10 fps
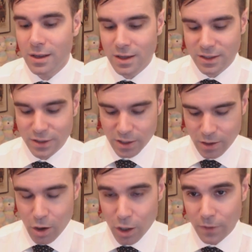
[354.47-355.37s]
because
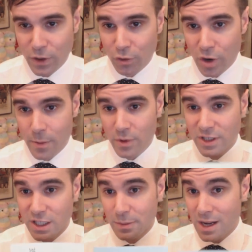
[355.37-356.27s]
all of the grammar
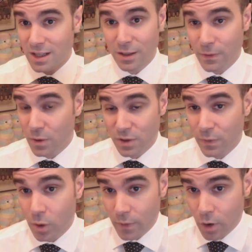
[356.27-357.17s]
is explained in the first
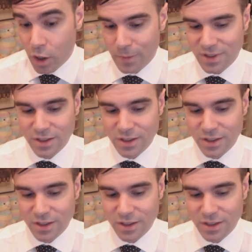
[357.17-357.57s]
4 volumes,